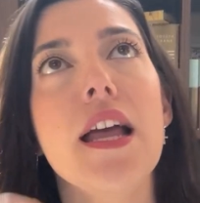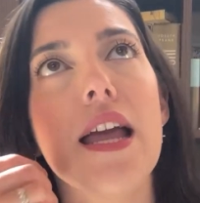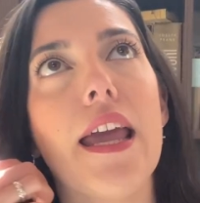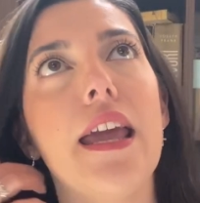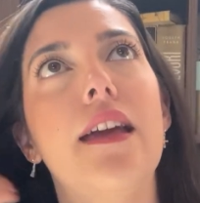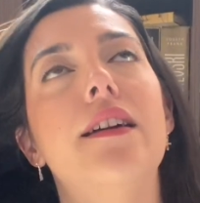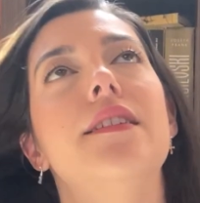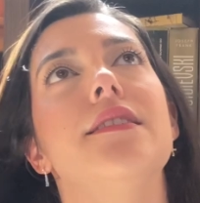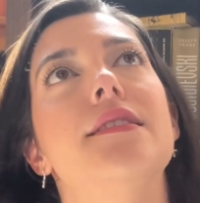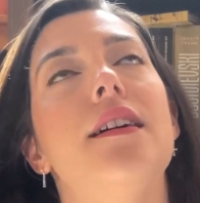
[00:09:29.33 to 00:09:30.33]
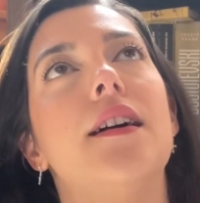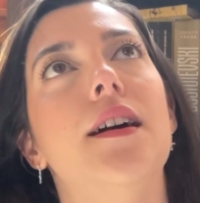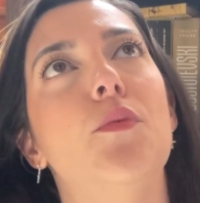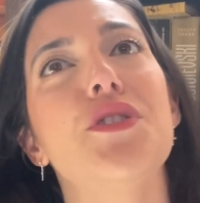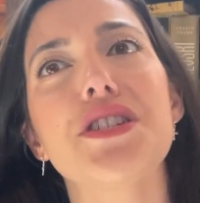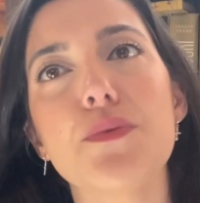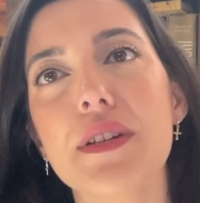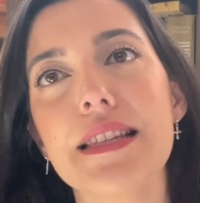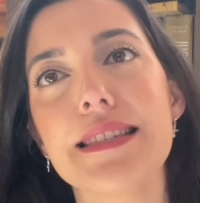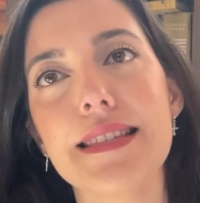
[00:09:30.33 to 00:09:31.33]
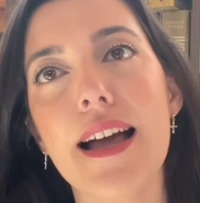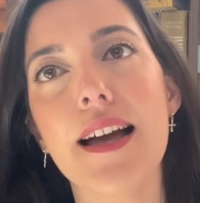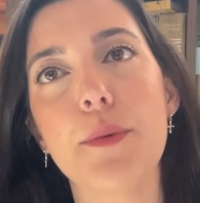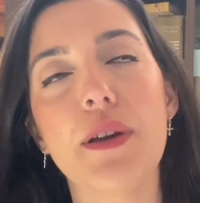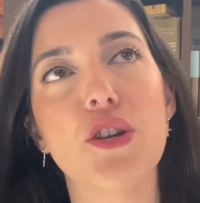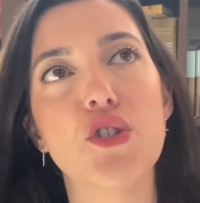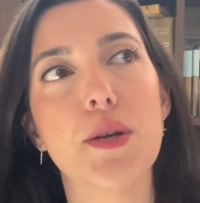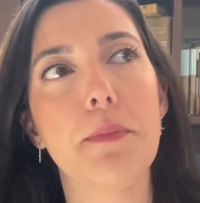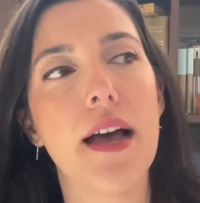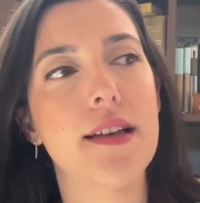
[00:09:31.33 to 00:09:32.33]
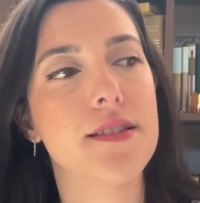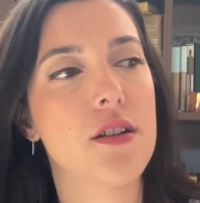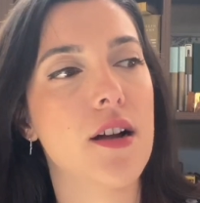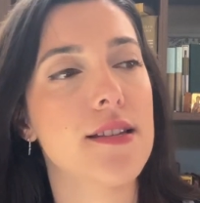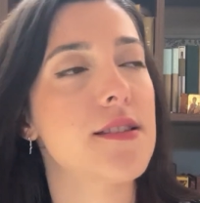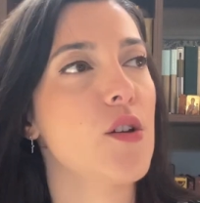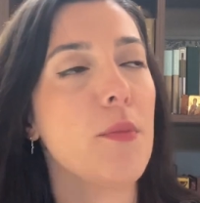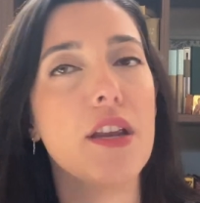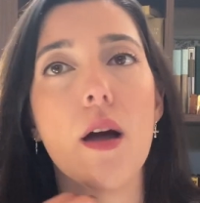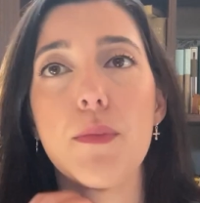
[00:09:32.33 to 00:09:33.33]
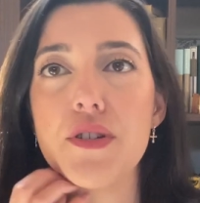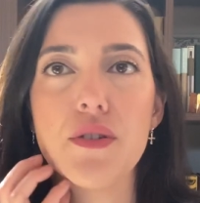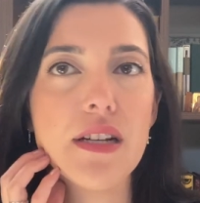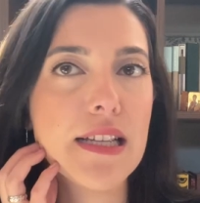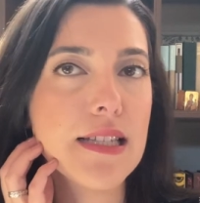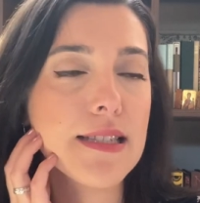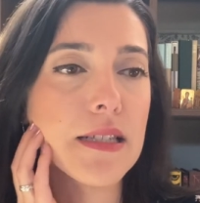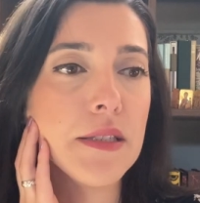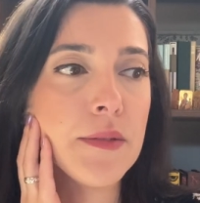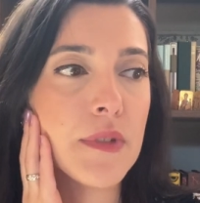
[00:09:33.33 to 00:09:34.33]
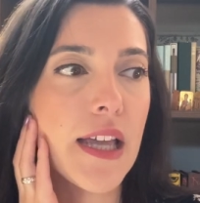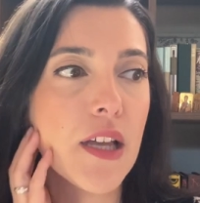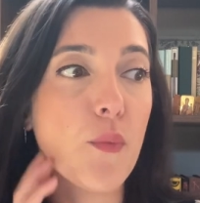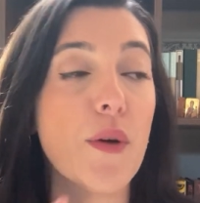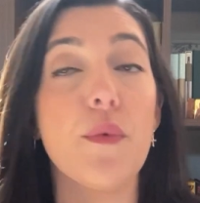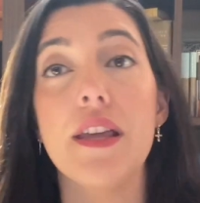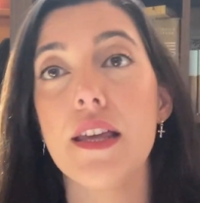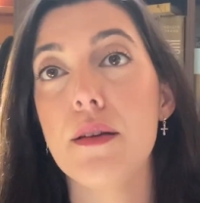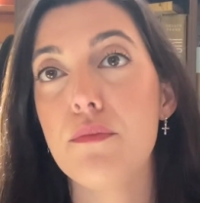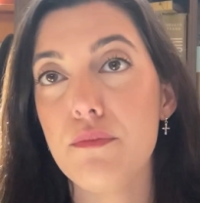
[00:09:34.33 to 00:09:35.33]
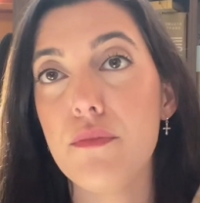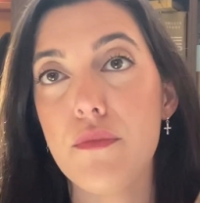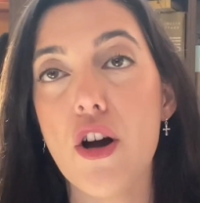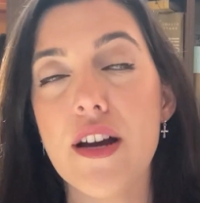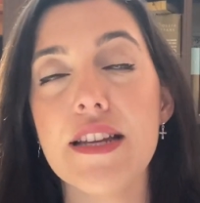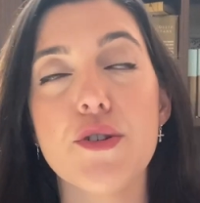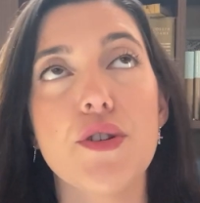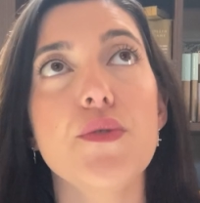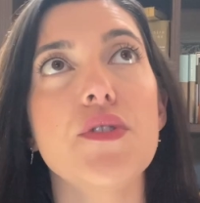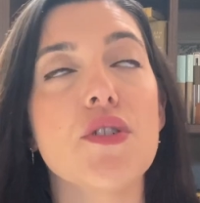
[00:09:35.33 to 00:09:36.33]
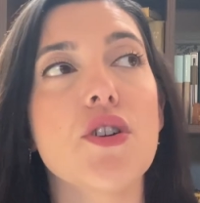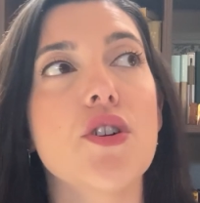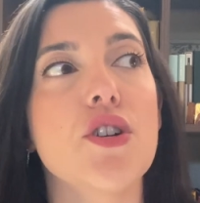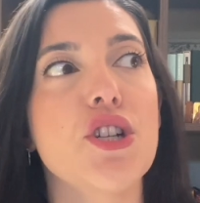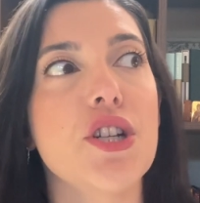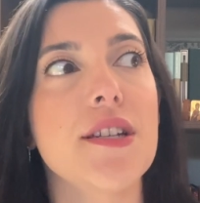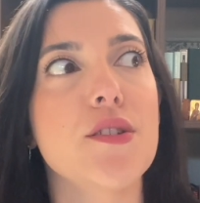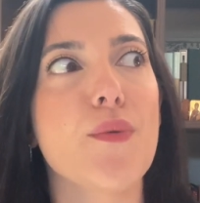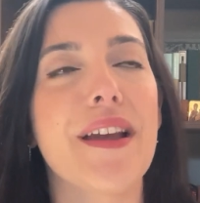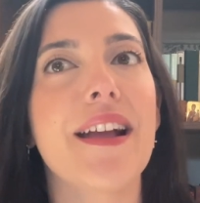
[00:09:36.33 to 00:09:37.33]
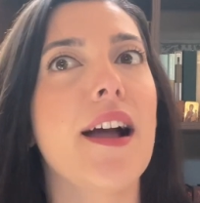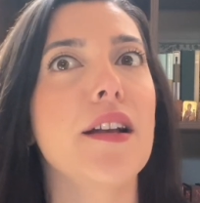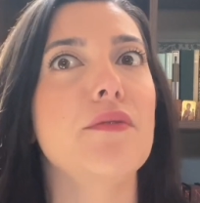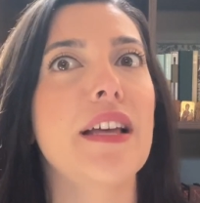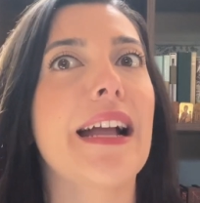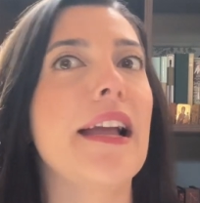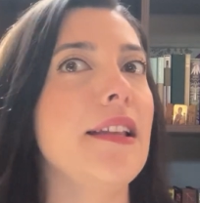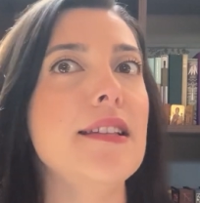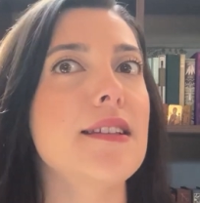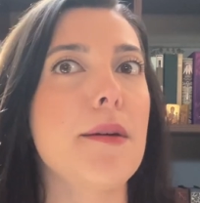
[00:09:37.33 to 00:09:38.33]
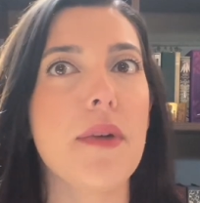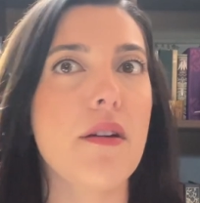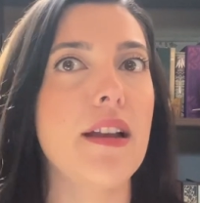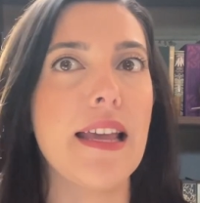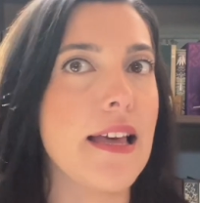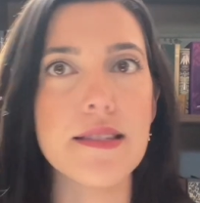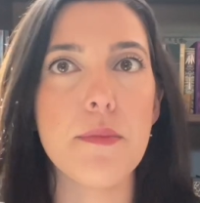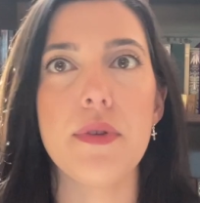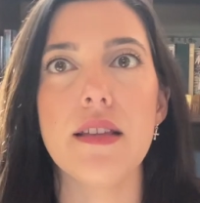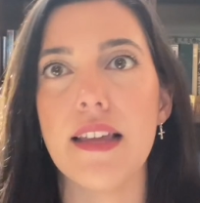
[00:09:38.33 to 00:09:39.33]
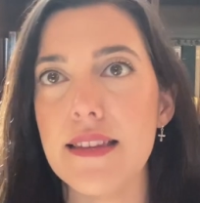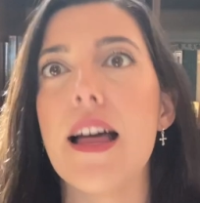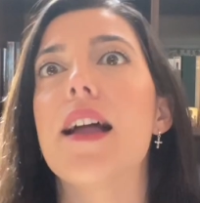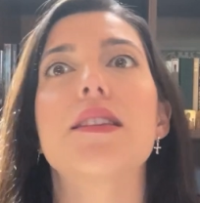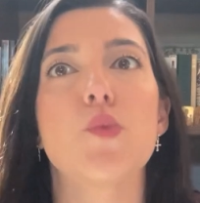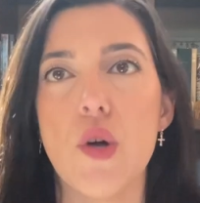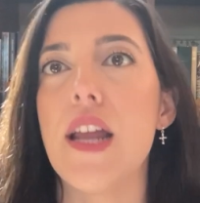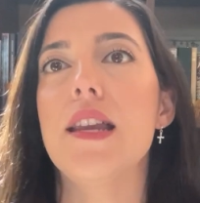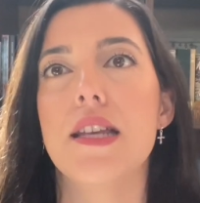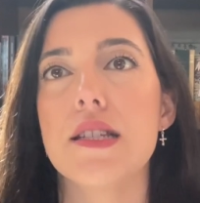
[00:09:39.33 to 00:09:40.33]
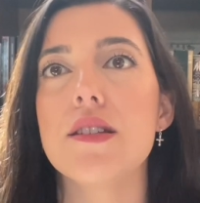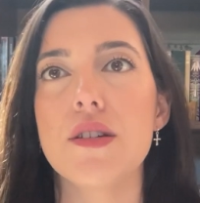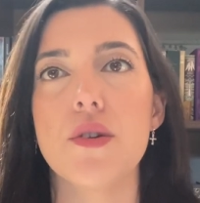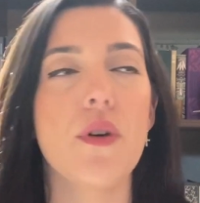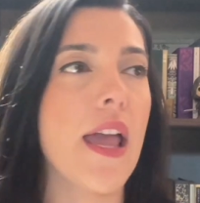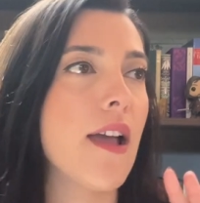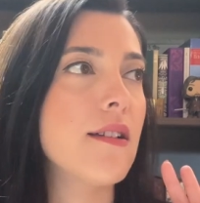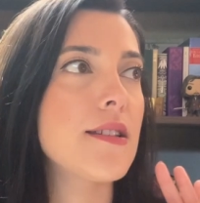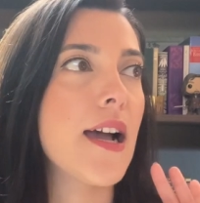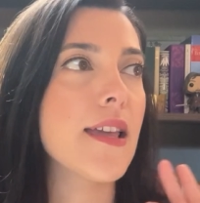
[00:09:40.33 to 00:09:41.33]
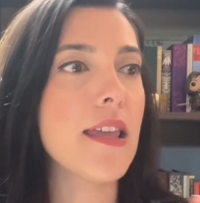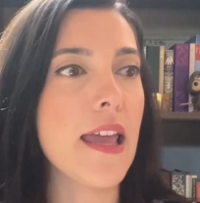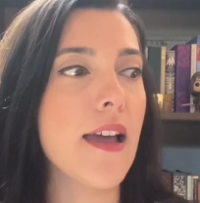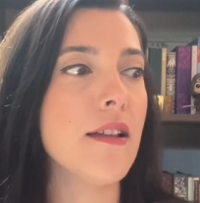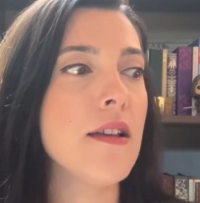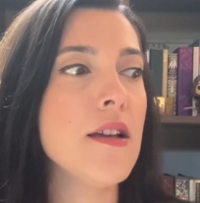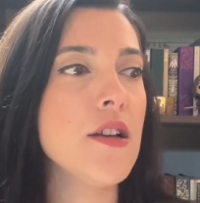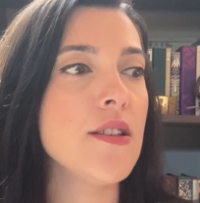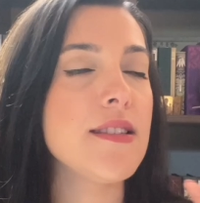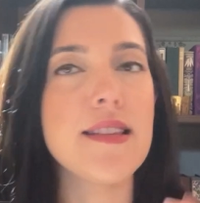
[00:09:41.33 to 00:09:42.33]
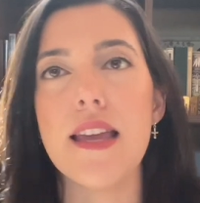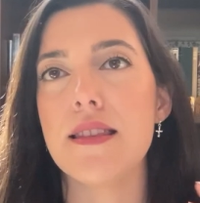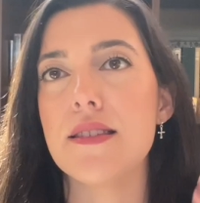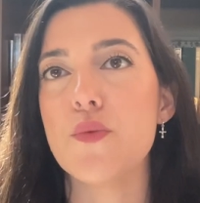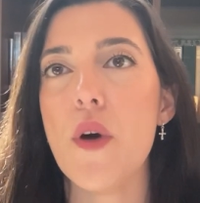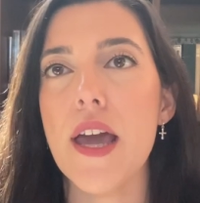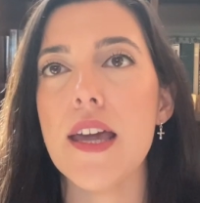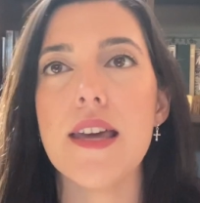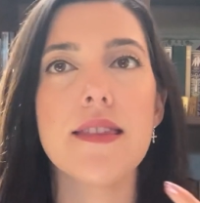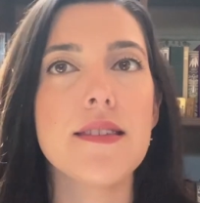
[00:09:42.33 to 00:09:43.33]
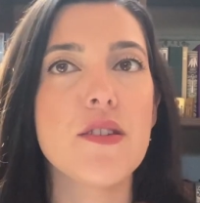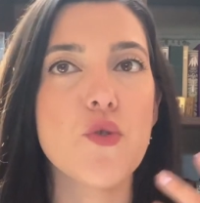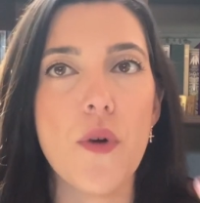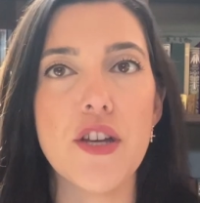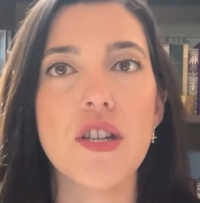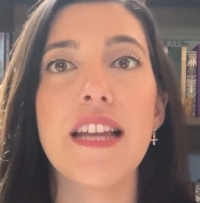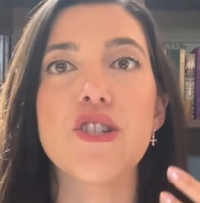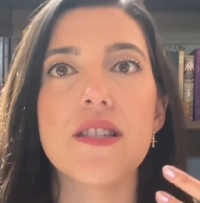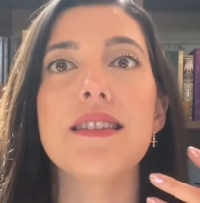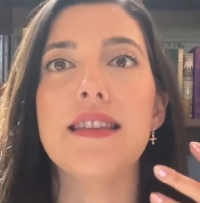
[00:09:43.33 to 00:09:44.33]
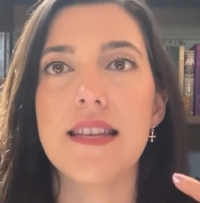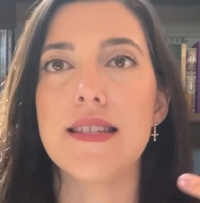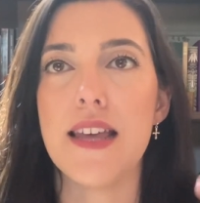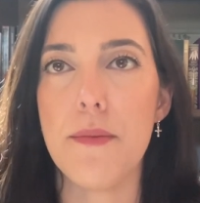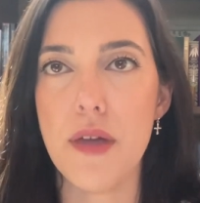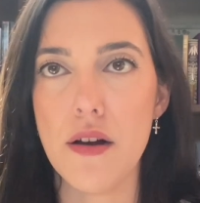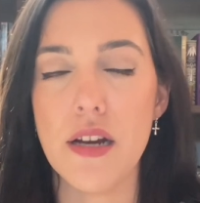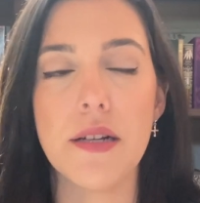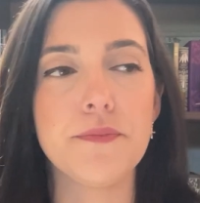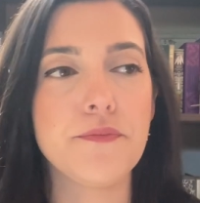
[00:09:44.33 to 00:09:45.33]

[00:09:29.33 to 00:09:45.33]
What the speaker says: And which is really sad because she passed on so many opportunities. And when we are introduced to her, she's already kind of like, I need to get married ASAP. Like, that is what I need to do, and I can't stay this way in this situation. I just need to get married.